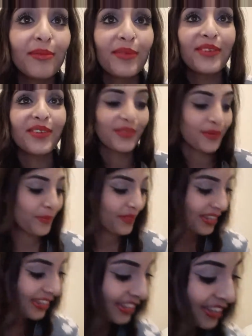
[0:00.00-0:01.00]
Oh, I just
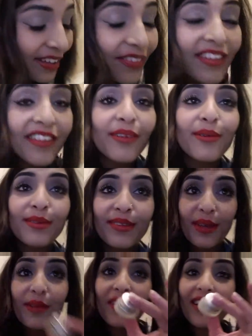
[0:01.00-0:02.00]
dropped it. These are
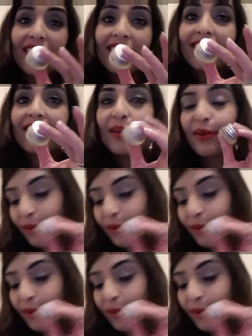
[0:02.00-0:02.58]
also great, so